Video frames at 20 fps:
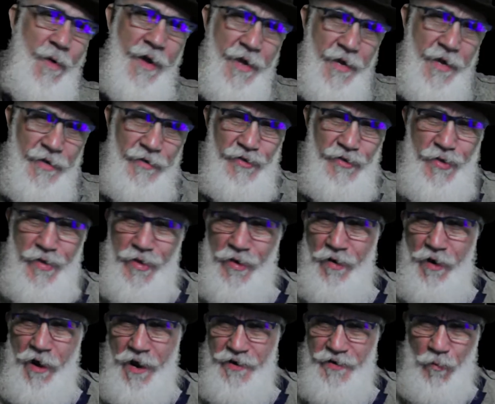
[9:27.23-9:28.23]
to their
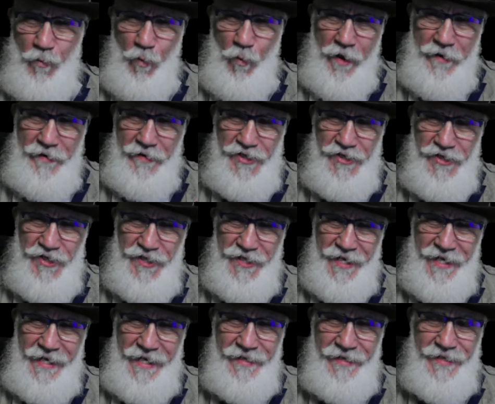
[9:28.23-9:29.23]
underwater
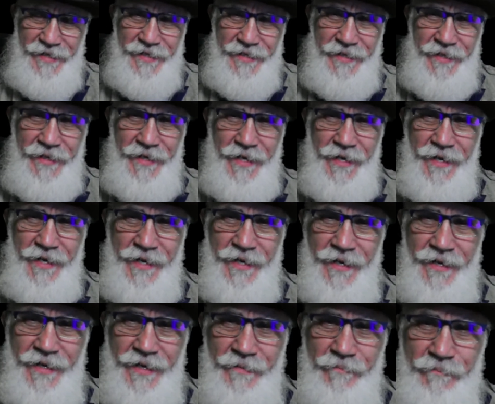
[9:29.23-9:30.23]
cities.
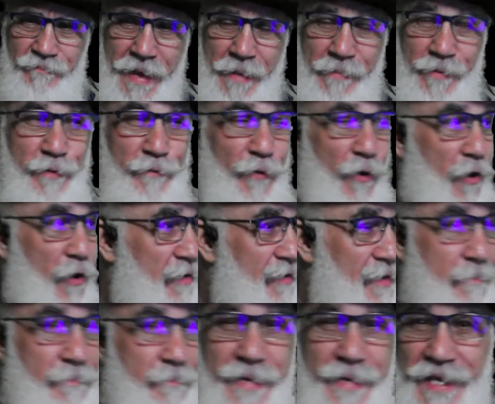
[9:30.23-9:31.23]
Maybe you've heard the
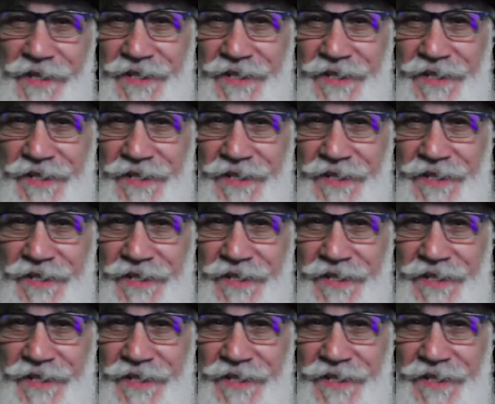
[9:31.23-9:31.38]
myths of